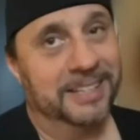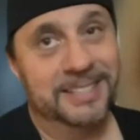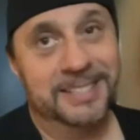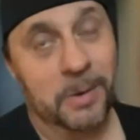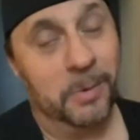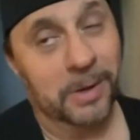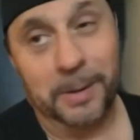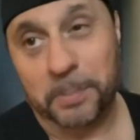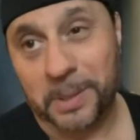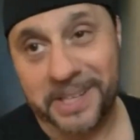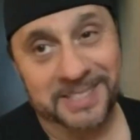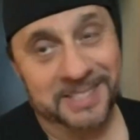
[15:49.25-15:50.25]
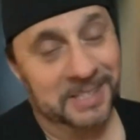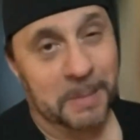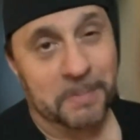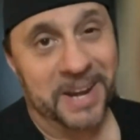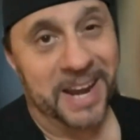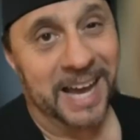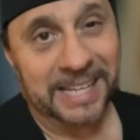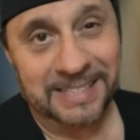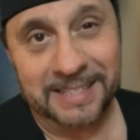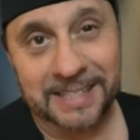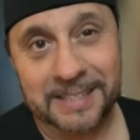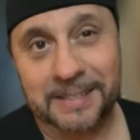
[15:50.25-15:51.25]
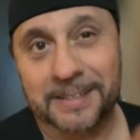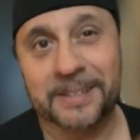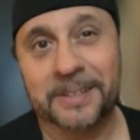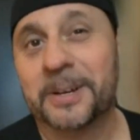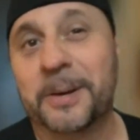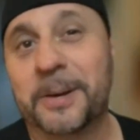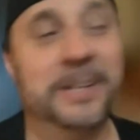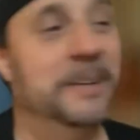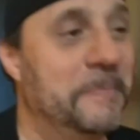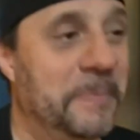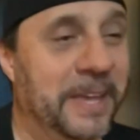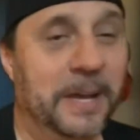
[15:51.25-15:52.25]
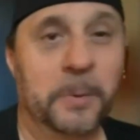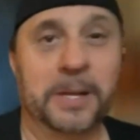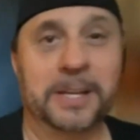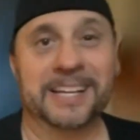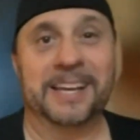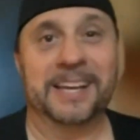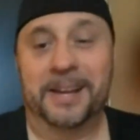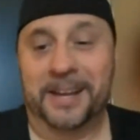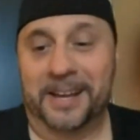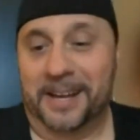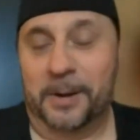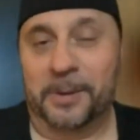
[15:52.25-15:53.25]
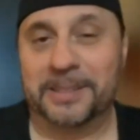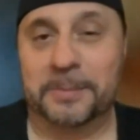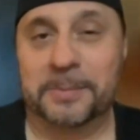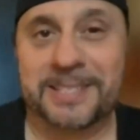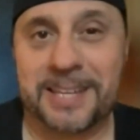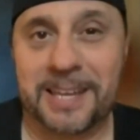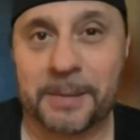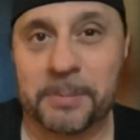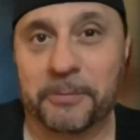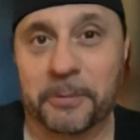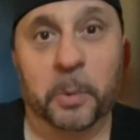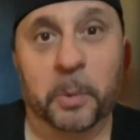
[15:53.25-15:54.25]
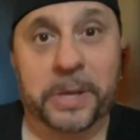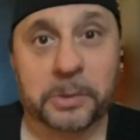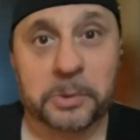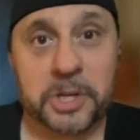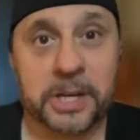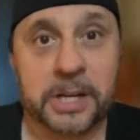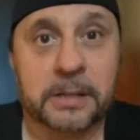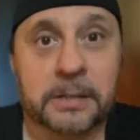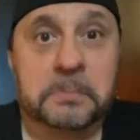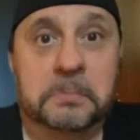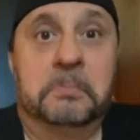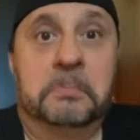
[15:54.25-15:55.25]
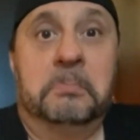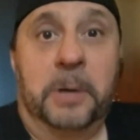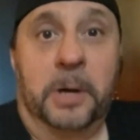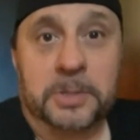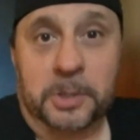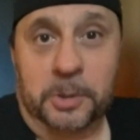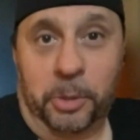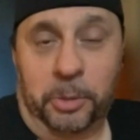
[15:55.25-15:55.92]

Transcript: because I want to play until I'm 90, you know. I want them to take me from the wheelchair onto the